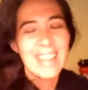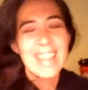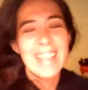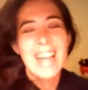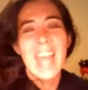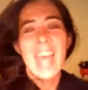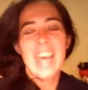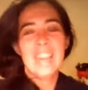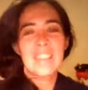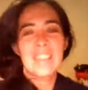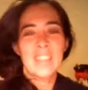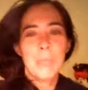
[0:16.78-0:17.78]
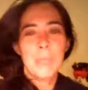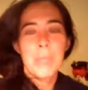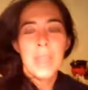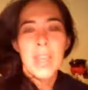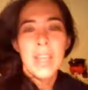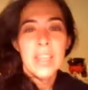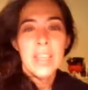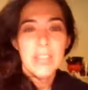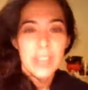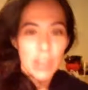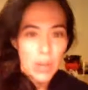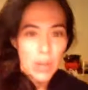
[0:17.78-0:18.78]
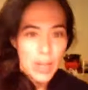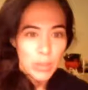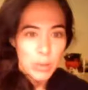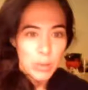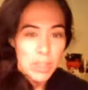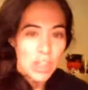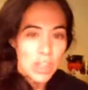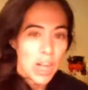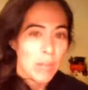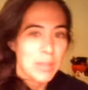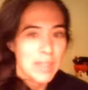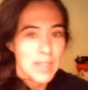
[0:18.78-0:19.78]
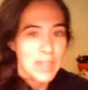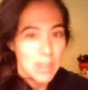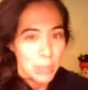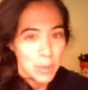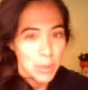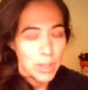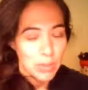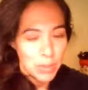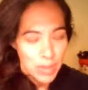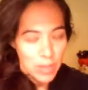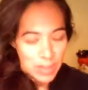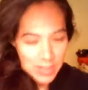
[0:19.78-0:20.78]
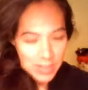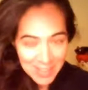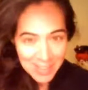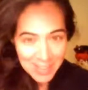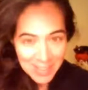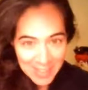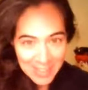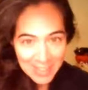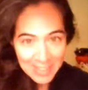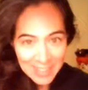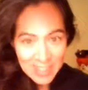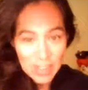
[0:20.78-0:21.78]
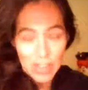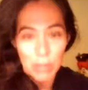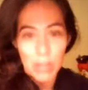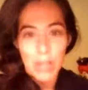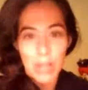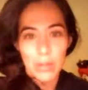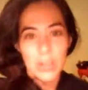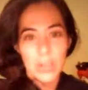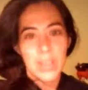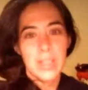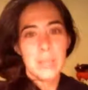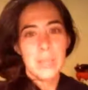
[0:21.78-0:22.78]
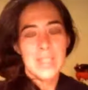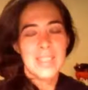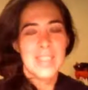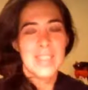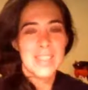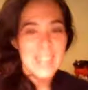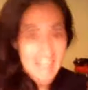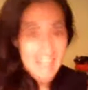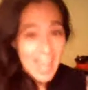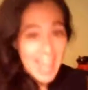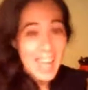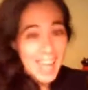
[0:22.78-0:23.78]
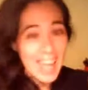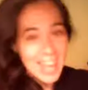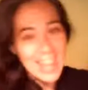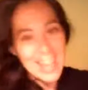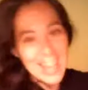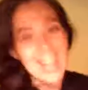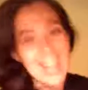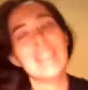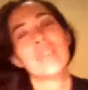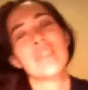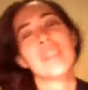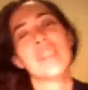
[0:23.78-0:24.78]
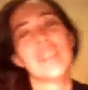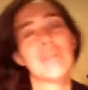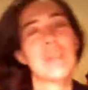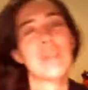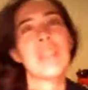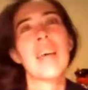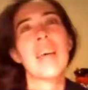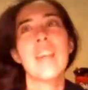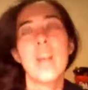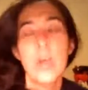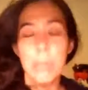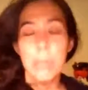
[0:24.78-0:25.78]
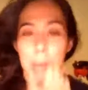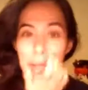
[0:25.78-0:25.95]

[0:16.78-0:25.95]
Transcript: and Even though I quit my job in December of 2016 to do my own online business, yay! So excited about that. But